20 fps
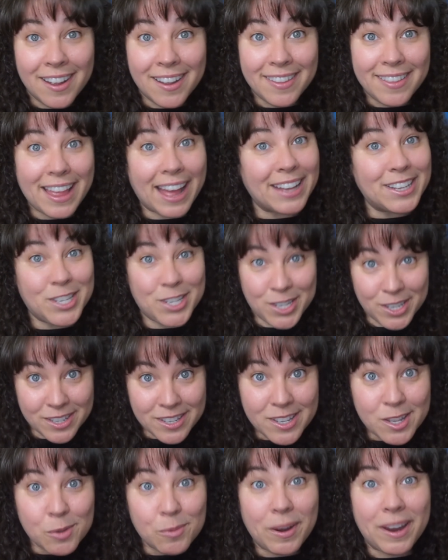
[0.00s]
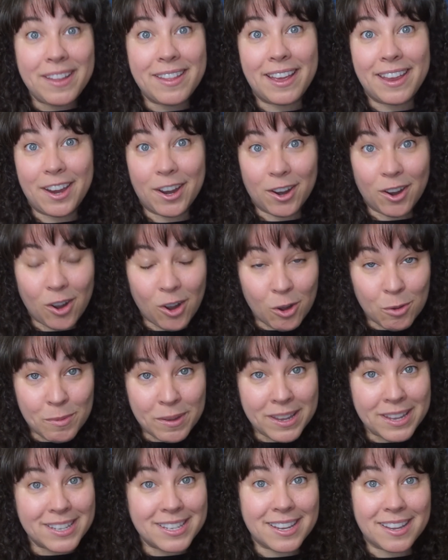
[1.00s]
That's just the way that your home
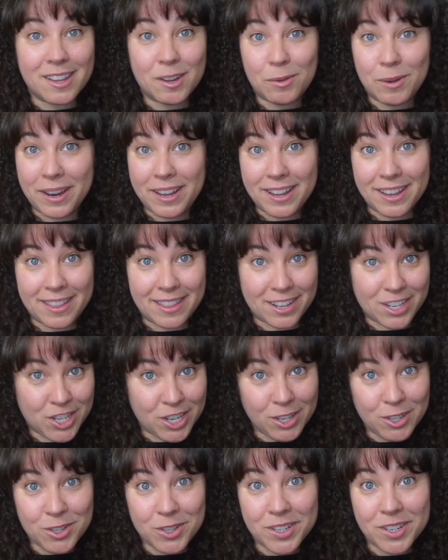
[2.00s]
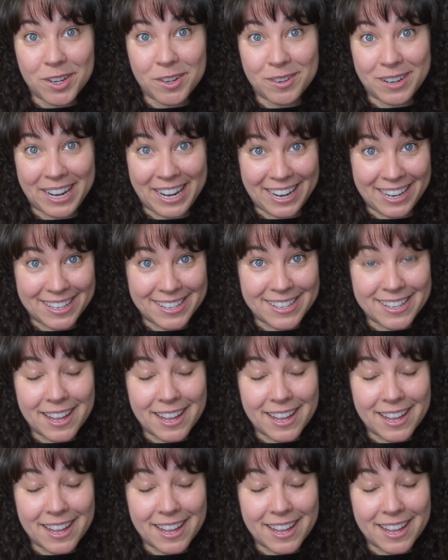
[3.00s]
is and the way that the children are raised.